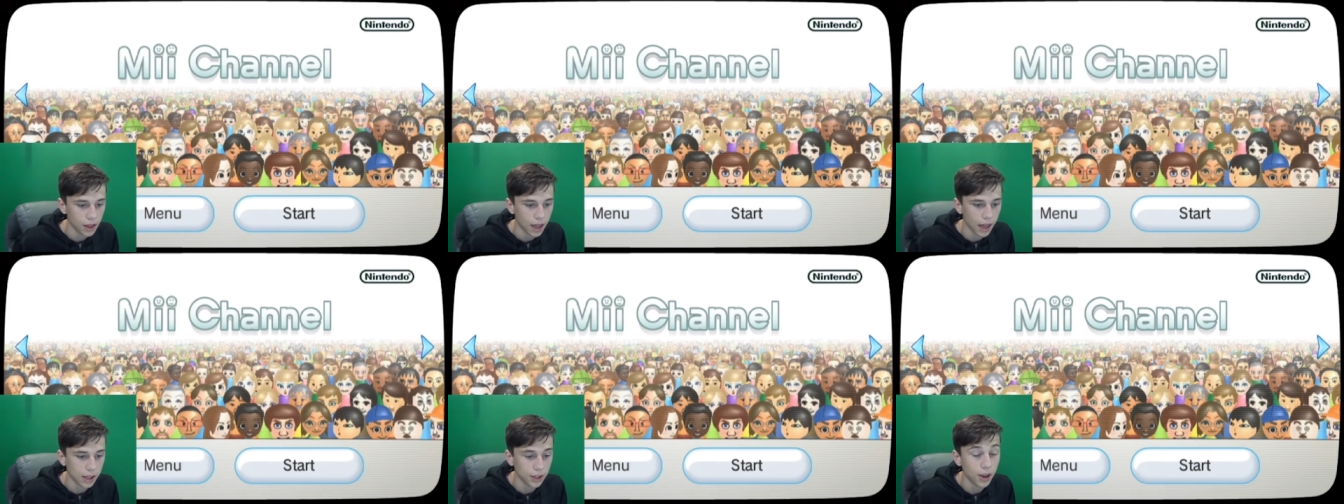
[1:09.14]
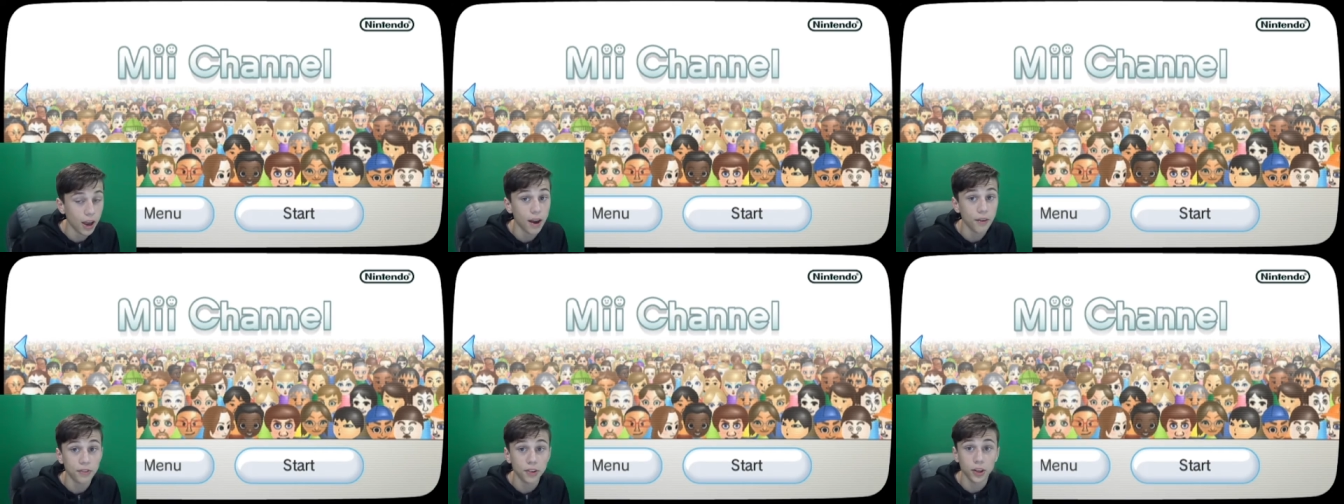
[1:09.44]
and
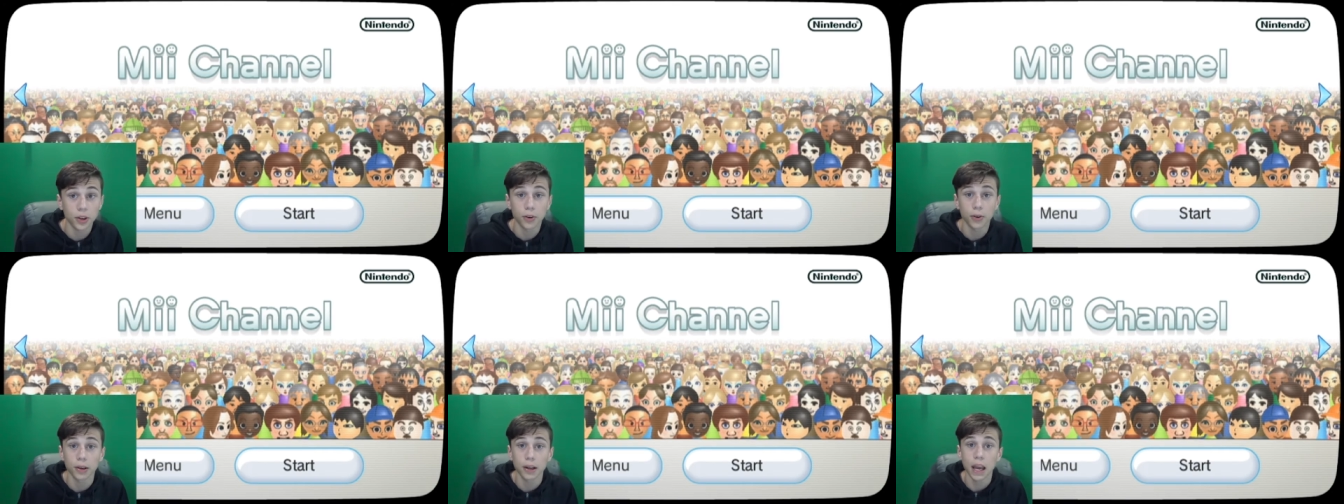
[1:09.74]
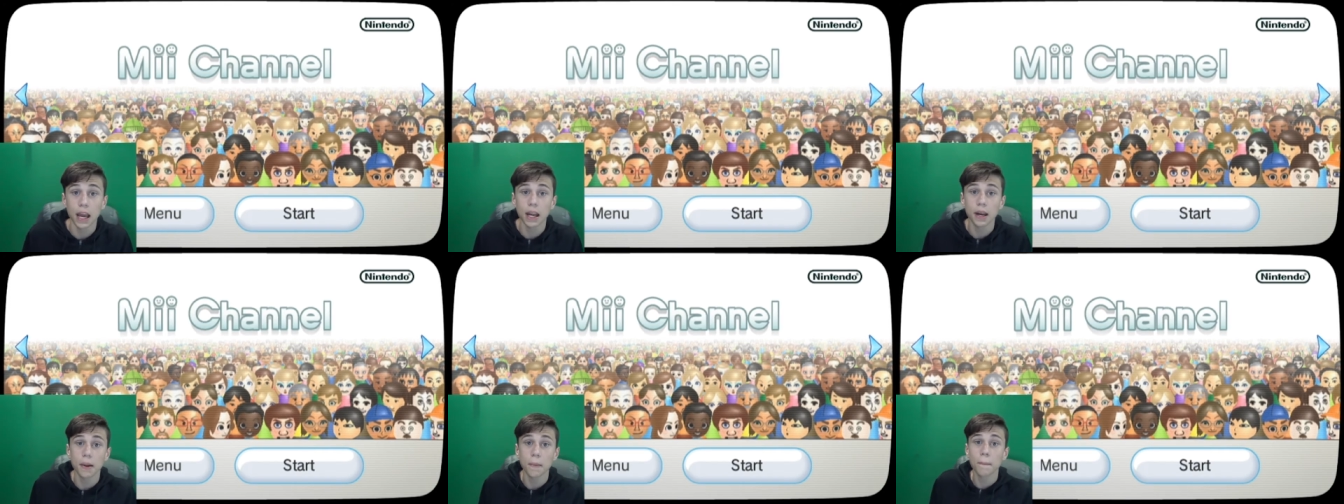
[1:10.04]
you have to
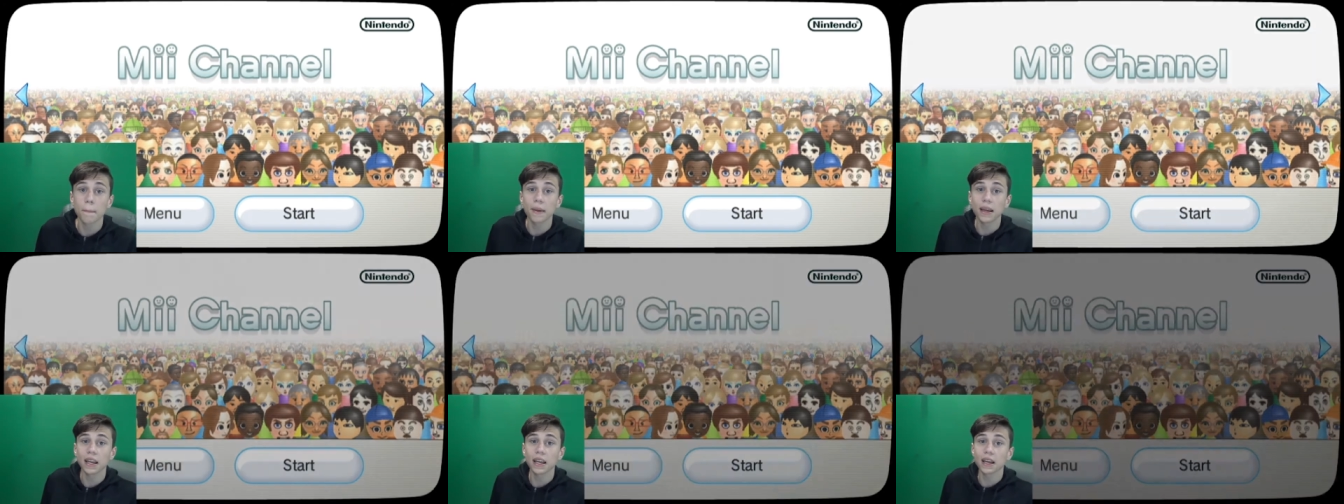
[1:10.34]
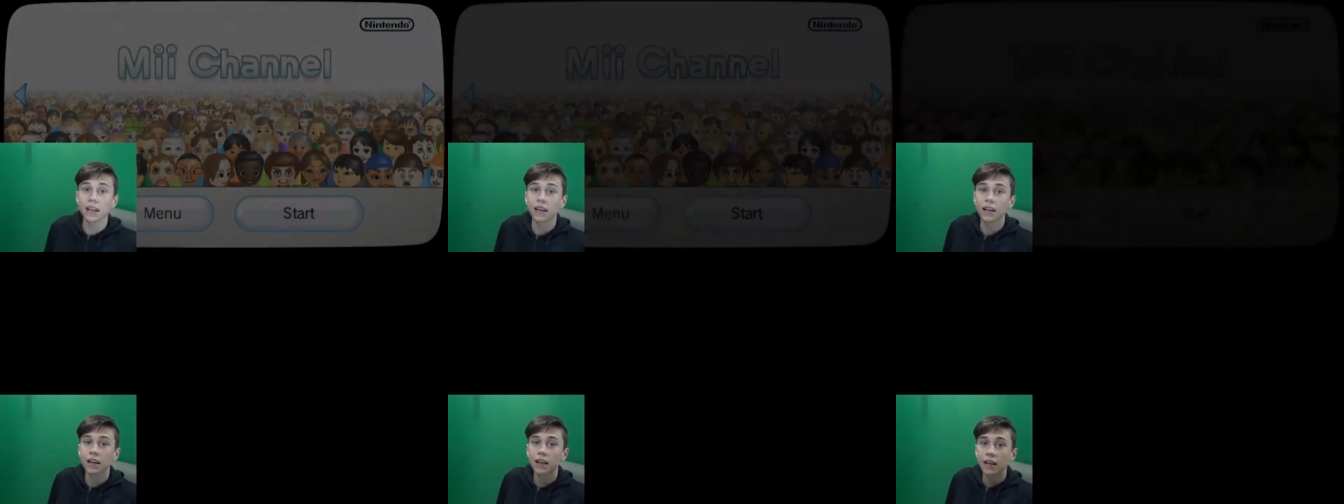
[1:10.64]
create a
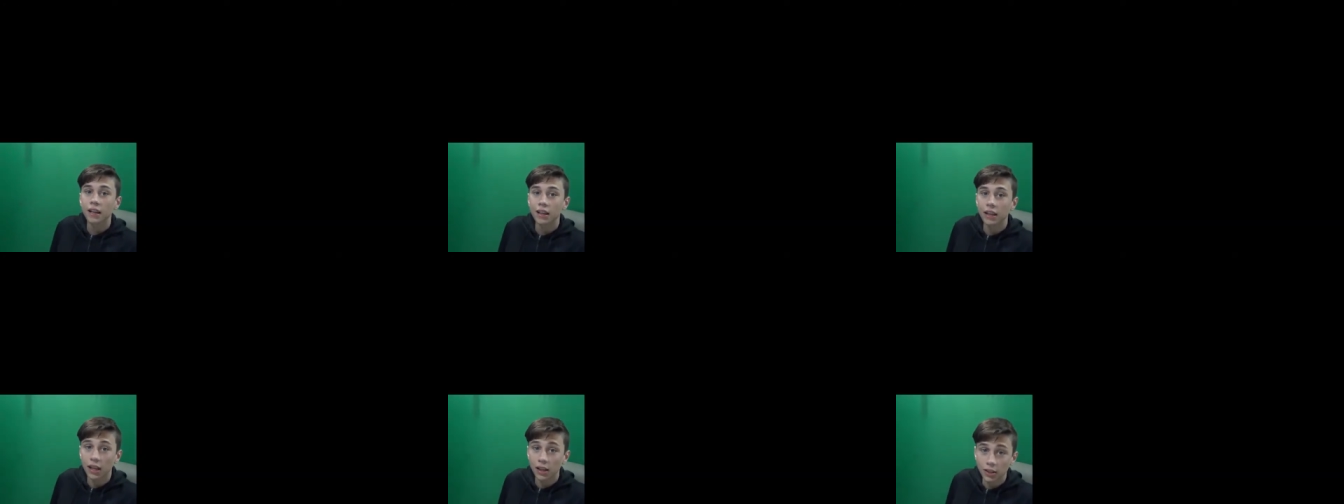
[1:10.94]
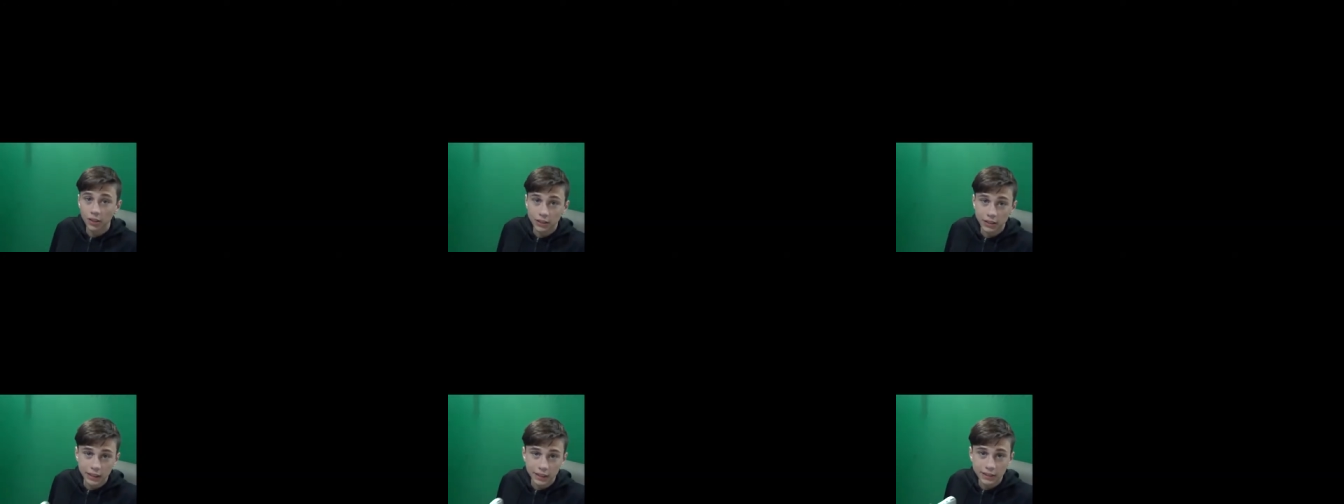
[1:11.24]
Mii that
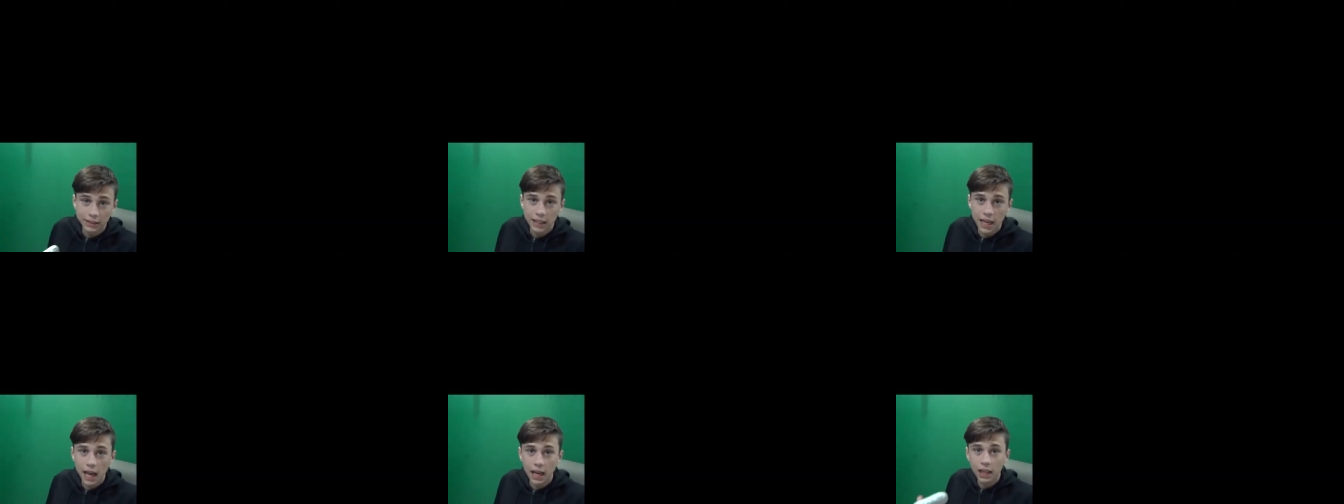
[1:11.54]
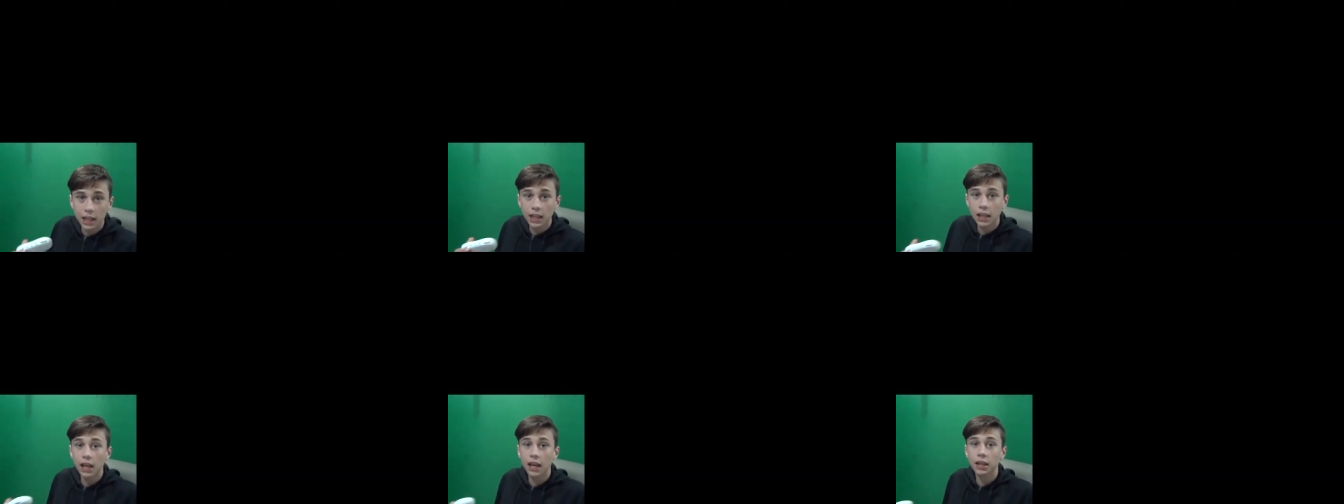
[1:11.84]
looks
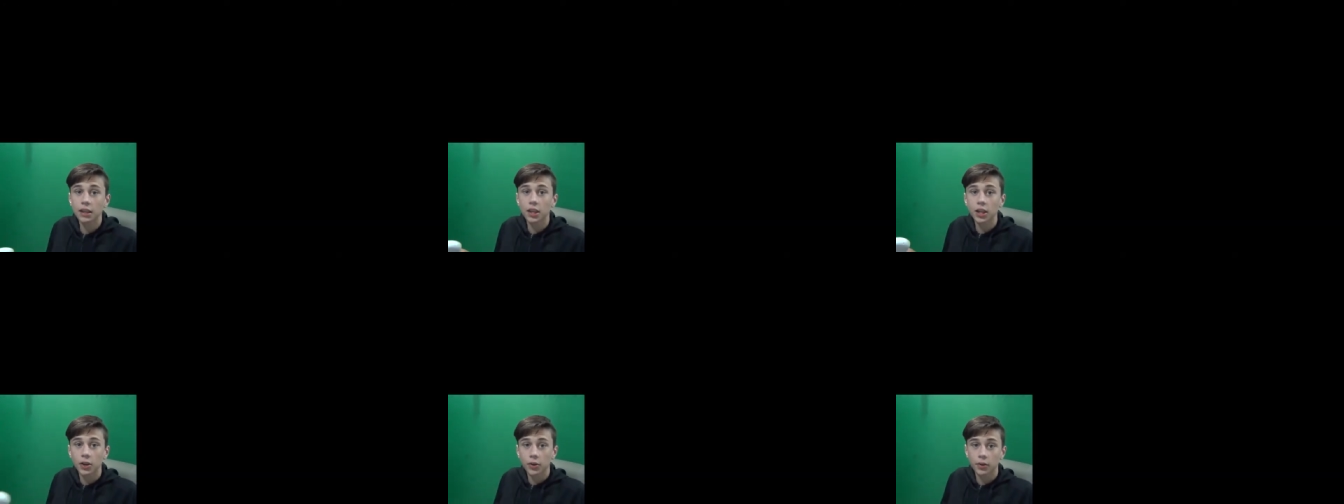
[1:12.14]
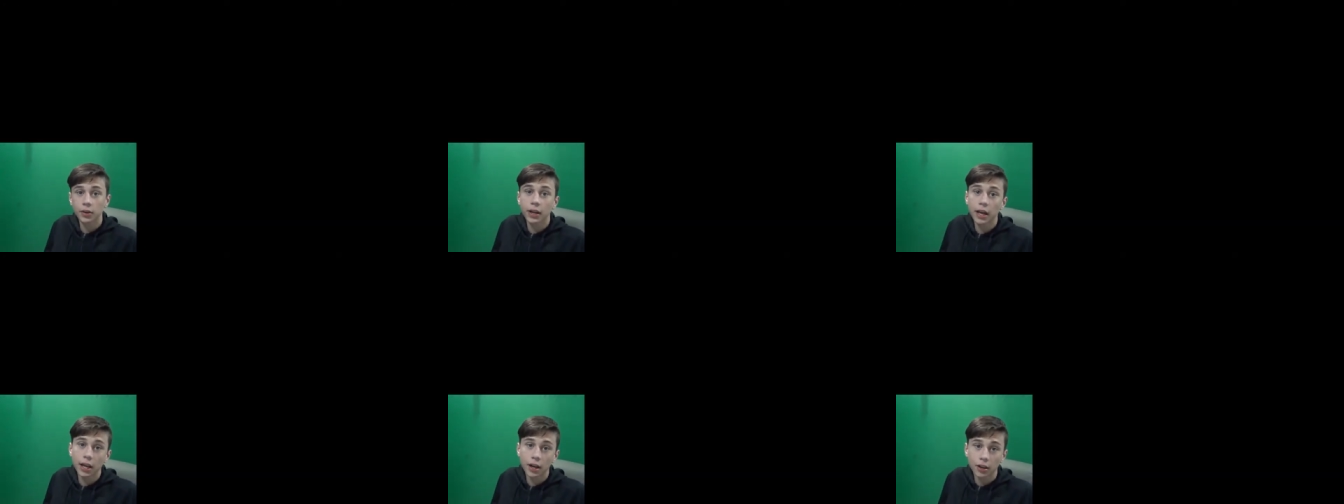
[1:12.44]
exactly like the
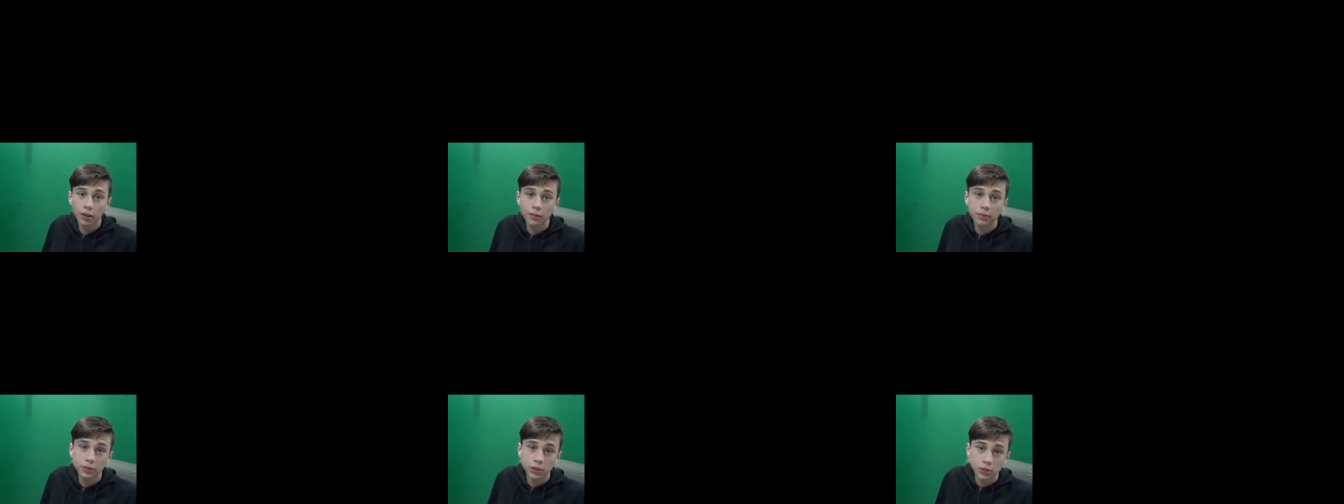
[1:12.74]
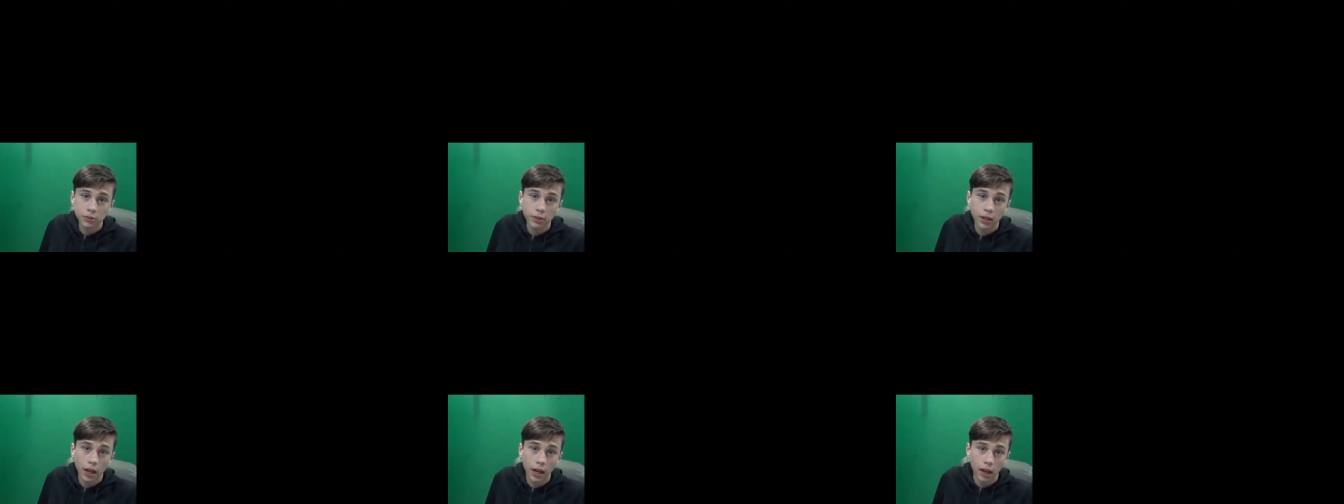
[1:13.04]
creator of
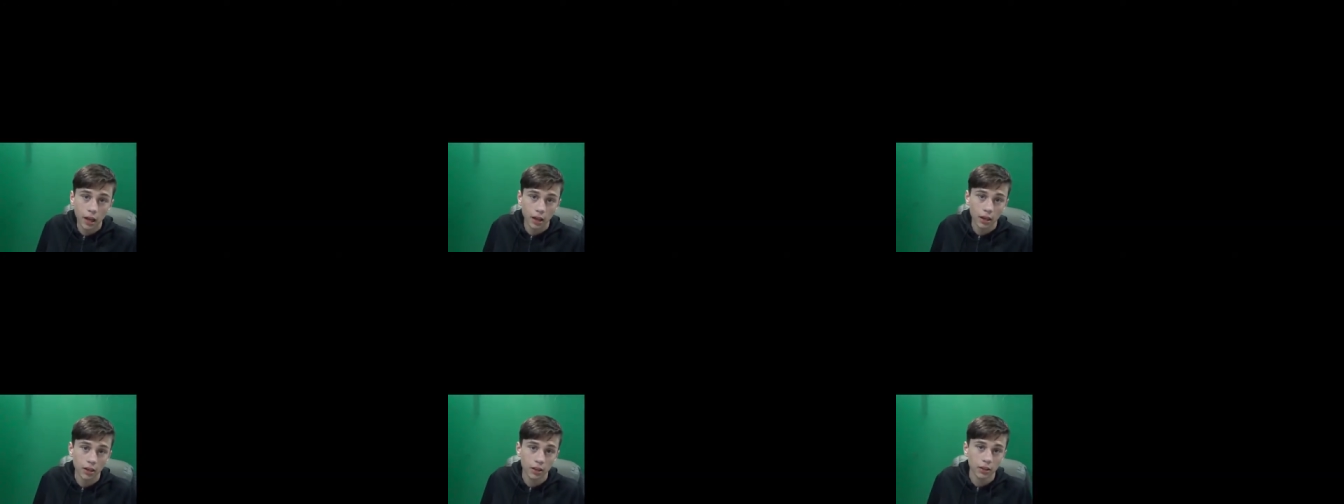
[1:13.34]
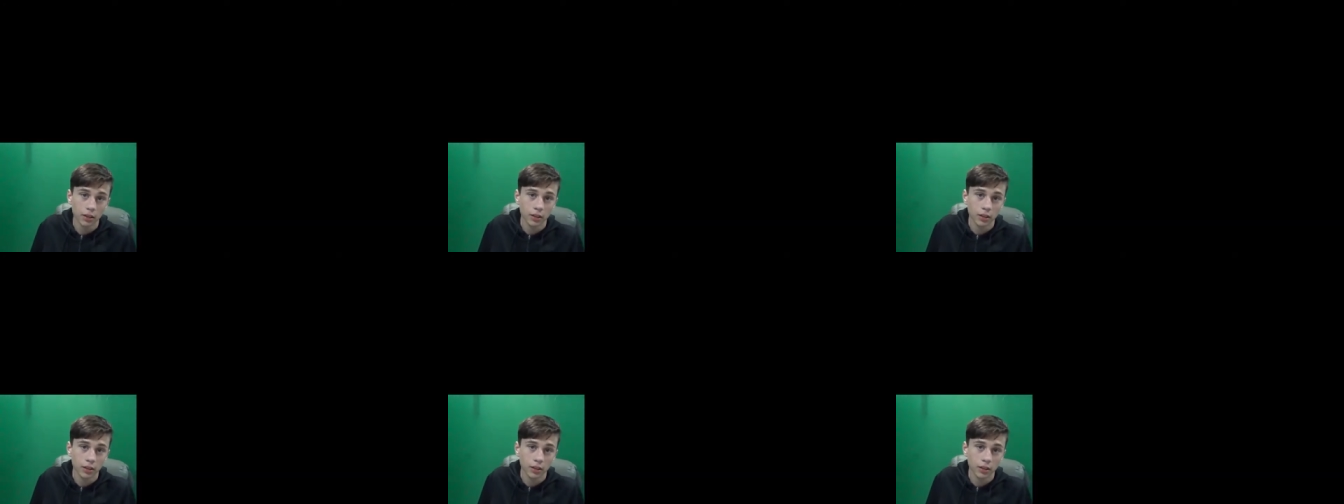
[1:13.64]
2K,